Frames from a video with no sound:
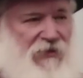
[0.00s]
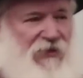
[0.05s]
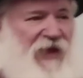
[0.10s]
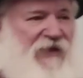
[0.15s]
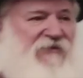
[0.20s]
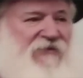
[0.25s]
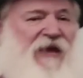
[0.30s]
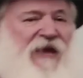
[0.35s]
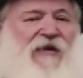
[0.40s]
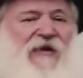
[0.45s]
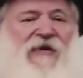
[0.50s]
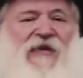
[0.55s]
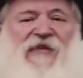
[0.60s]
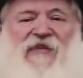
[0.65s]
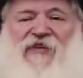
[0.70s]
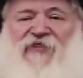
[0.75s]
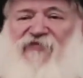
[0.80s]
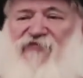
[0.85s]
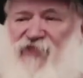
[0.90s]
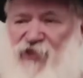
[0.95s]
Not that an
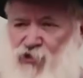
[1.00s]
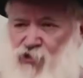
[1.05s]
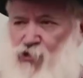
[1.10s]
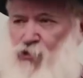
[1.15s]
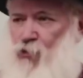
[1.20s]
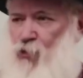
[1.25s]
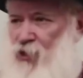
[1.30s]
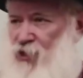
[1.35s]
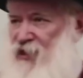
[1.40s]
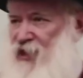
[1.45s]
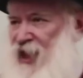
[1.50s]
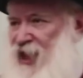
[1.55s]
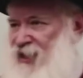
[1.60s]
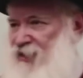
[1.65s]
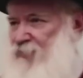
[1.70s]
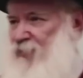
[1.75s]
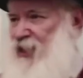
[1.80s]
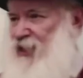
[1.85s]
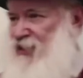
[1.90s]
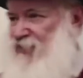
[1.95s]
individual
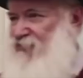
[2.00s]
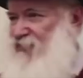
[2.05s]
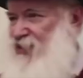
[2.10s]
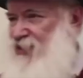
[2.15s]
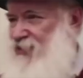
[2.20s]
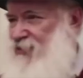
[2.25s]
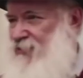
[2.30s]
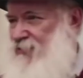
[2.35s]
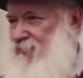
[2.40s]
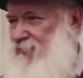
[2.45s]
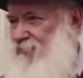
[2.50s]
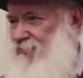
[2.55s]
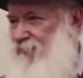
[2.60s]
can't benefit,